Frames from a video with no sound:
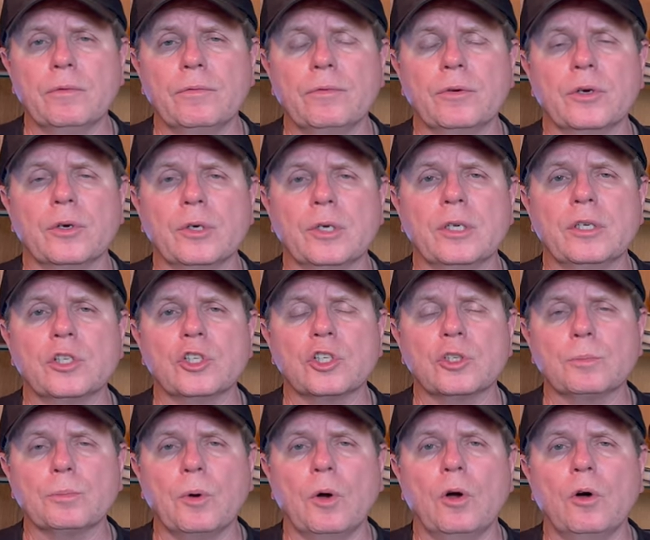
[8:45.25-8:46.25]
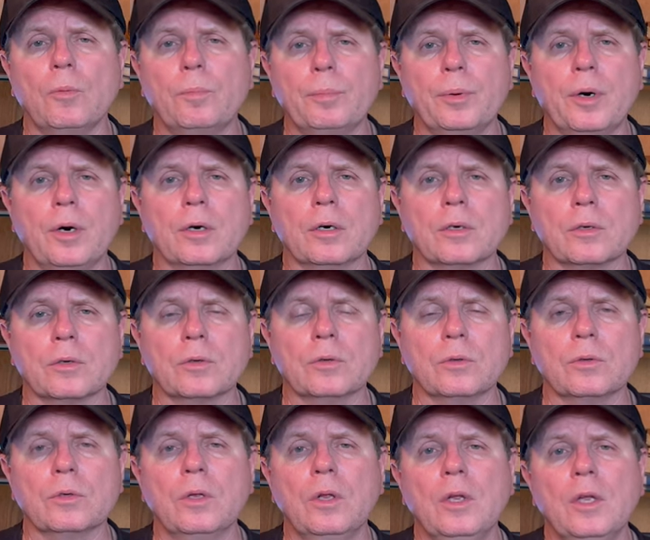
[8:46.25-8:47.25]
very small
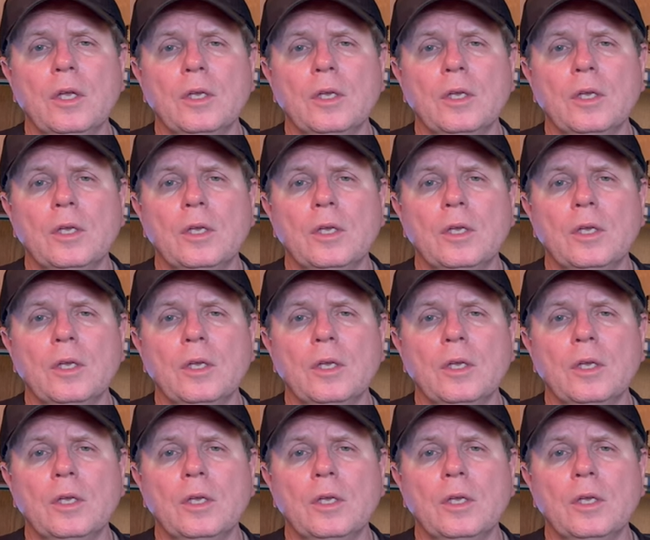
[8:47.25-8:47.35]
particle